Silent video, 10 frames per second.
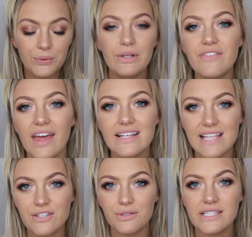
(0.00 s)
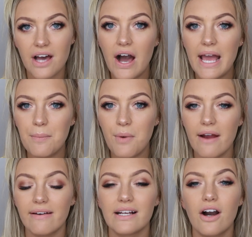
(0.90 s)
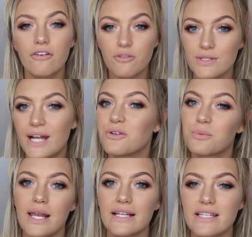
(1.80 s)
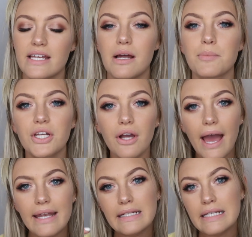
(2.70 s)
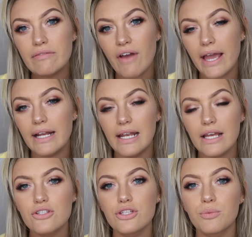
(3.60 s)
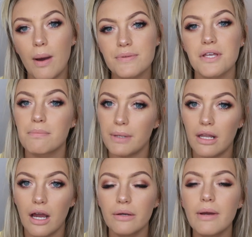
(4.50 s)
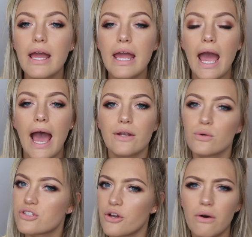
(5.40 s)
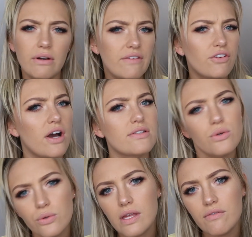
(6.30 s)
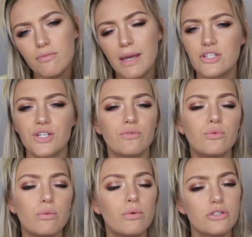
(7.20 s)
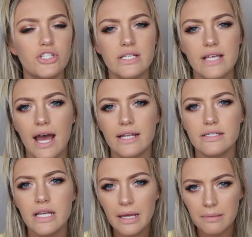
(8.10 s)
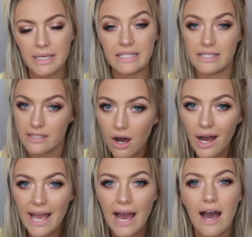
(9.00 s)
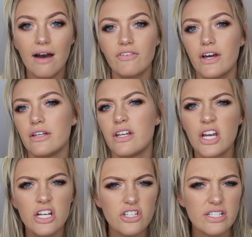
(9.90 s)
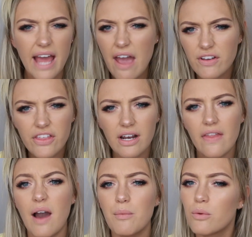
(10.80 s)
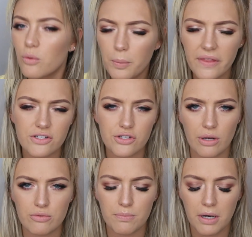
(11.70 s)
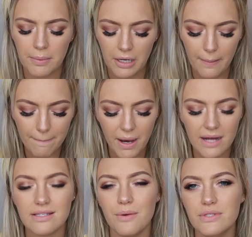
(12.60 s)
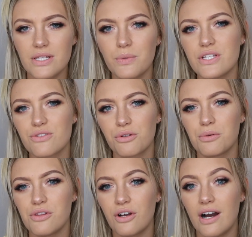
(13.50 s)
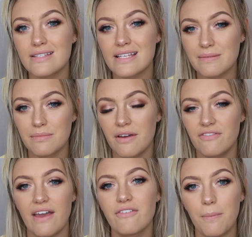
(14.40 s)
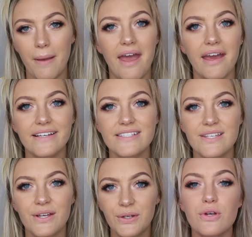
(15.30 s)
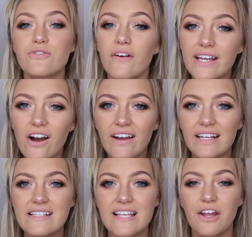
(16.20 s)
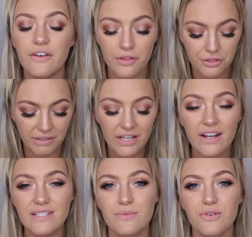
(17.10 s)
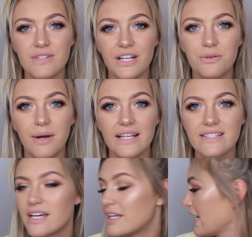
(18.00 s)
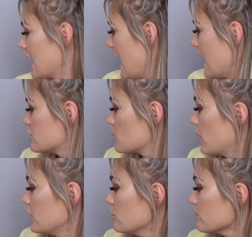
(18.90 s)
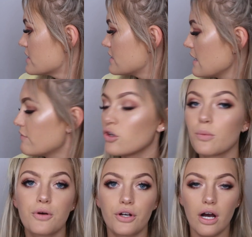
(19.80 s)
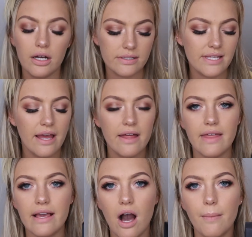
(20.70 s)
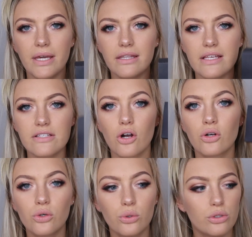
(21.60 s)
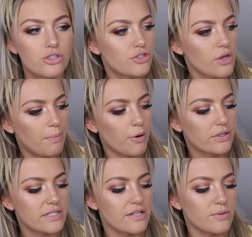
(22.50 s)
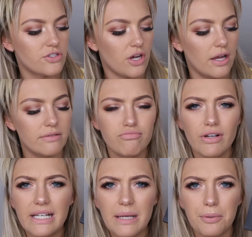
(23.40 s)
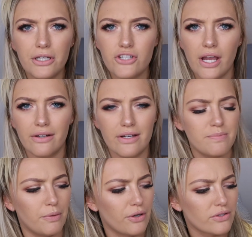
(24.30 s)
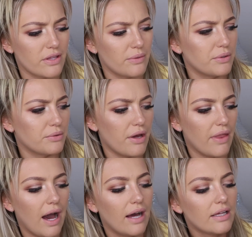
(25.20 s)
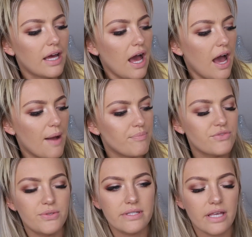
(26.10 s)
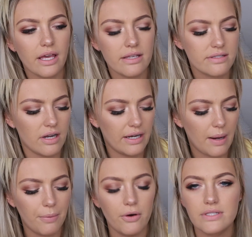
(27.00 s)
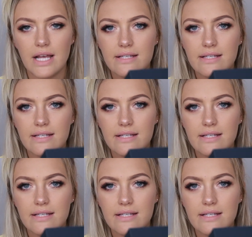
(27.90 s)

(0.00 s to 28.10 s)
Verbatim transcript: All of the accessories that I am wearing are from Daniel Wellington. Now, I'm gonna go ahead and leave a link to the website below and also I'll leave you guys all the information of what watches and pieces I have and just everything like that will all be in the description bar below. But I wanted to whiz through with you guys some of my favorite picks. So I was very kindly sent over three items from Daniel Wellington and when you receive your products, they come in these gorgeous boxes, which I really appreciate a nice box. I think we all know that. Um, so it's like a slide out box.